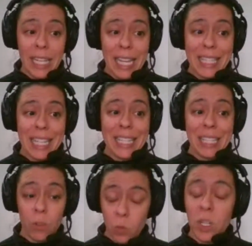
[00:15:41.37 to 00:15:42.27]
really does
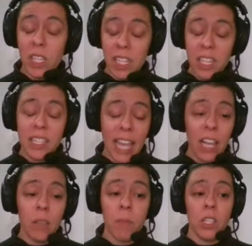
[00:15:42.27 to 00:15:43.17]
help my students
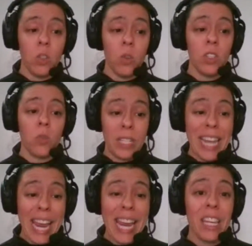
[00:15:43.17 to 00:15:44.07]
retain
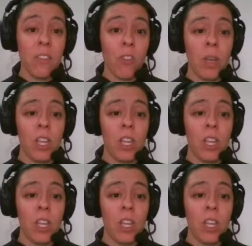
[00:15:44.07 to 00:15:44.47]
information better